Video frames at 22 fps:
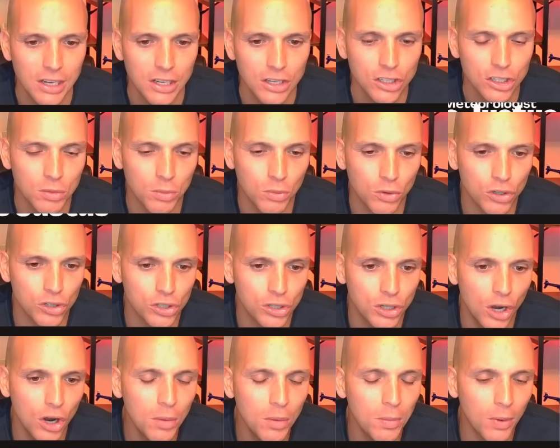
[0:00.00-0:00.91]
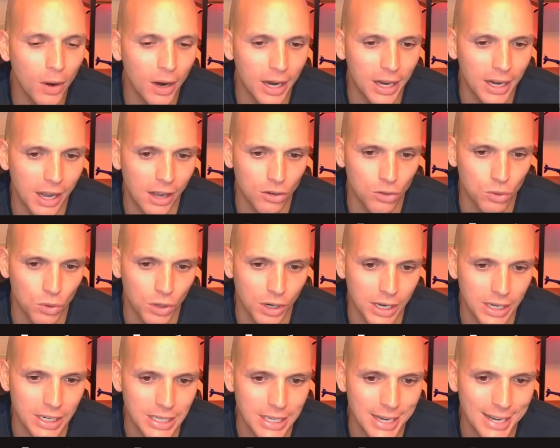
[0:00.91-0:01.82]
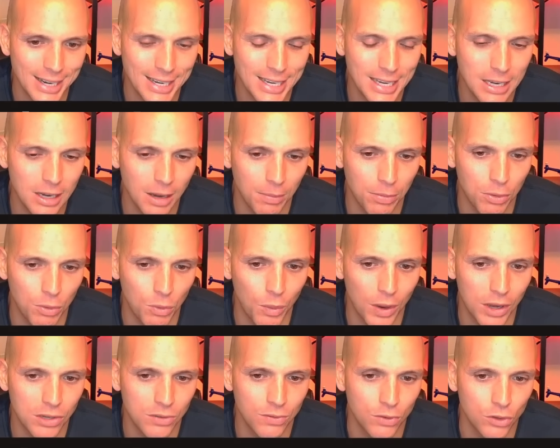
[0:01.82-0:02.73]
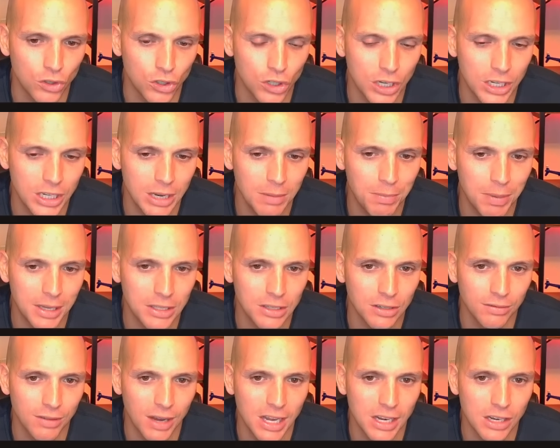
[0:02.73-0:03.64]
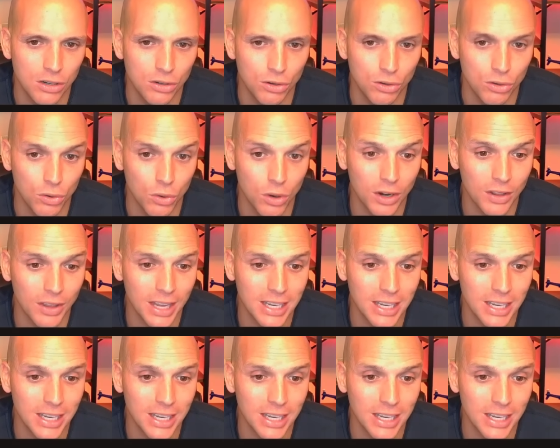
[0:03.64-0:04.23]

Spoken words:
Some more snow breaking out toward Kentucky, up through West Virginia, Pennsylvania, New York.